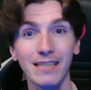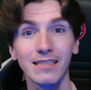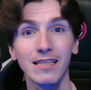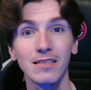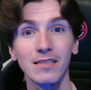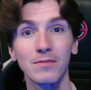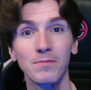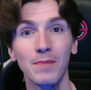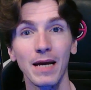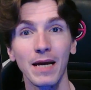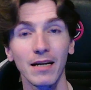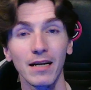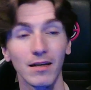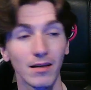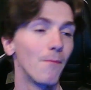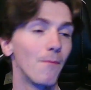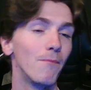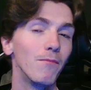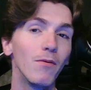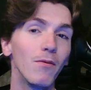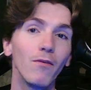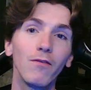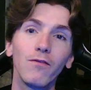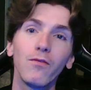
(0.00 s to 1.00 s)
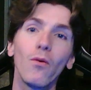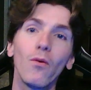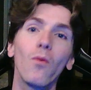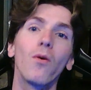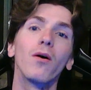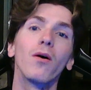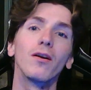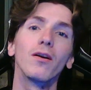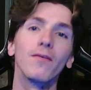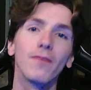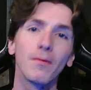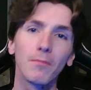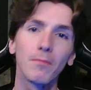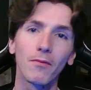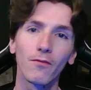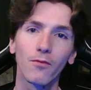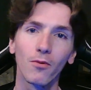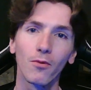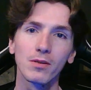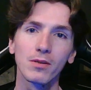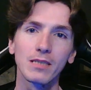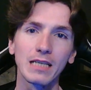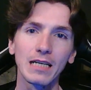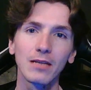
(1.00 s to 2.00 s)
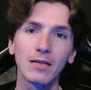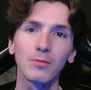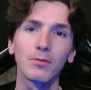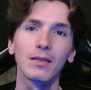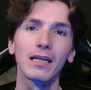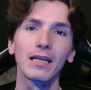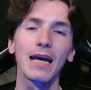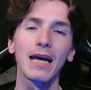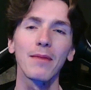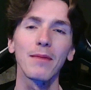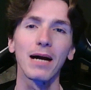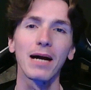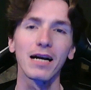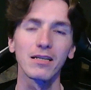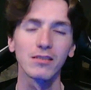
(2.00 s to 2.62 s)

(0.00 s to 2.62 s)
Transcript: beta before November 14th when the game actually